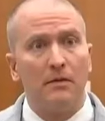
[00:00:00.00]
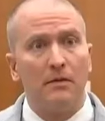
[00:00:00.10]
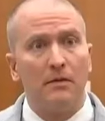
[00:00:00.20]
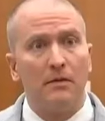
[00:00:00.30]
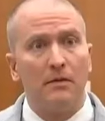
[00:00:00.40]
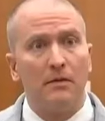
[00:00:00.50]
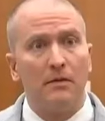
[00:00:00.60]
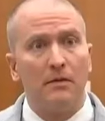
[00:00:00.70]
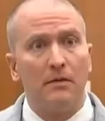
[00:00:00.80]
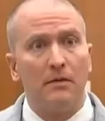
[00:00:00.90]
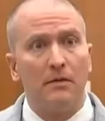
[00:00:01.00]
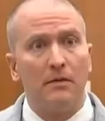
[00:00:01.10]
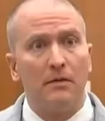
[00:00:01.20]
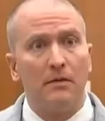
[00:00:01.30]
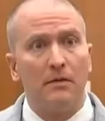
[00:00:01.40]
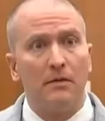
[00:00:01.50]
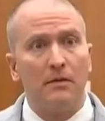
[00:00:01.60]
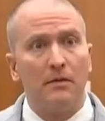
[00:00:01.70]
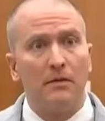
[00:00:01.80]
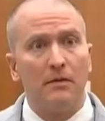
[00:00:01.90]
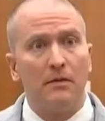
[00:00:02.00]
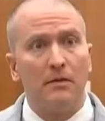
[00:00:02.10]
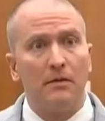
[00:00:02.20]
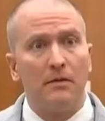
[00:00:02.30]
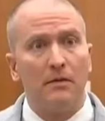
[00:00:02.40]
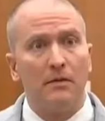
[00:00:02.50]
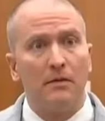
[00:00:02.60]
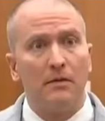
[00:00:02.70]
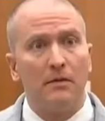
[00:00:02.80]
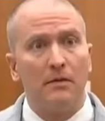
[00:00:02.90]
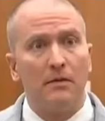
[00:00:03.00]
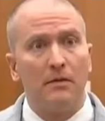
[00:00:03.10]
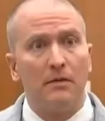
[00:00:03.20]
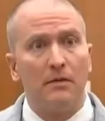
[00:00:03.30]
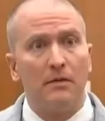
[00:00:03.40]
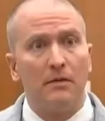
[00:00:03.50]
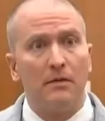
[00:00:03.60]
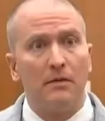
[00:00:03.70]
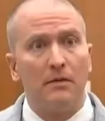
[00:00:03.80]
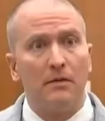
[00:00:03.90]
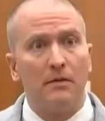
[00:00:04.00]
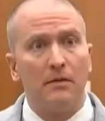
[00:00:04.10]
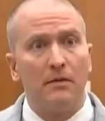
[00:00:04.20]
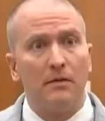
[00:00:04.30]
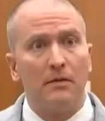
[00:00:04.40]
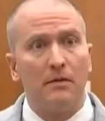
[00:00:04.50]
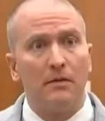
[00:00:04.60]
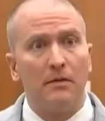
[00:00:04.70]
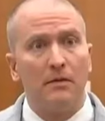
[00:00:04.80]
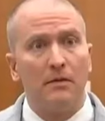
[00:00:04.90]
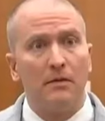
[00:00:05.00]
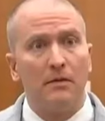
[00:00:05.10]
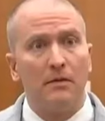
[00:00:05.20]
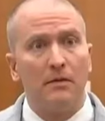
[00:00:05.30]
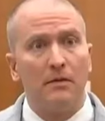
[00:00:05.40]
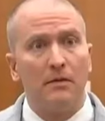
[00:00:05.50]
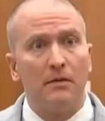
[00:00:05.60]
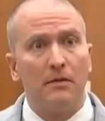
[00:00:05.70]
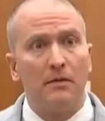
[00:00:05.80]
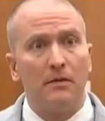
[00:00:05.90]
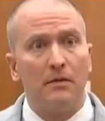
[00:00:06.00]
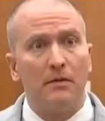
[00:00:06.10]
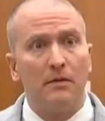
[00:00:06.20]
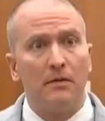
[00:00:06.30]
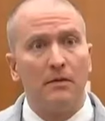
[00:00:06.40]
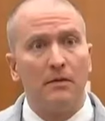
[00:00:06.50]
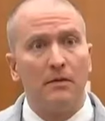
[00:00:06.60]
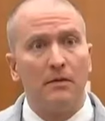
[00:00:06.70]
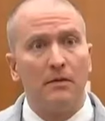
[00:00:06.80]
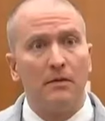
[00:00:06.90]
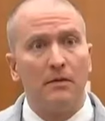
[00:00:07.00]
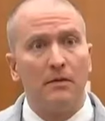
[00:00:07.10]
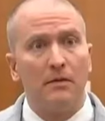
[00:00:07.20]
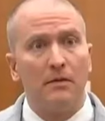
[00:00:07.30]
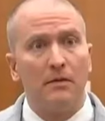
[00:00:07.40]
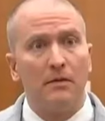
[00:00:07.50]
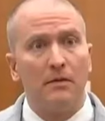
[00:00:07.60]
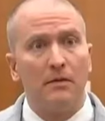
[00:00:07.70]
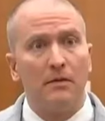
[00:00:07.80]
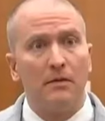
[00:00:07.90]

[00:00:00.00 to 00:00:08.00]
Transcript: This is a still picture; no speech is visible.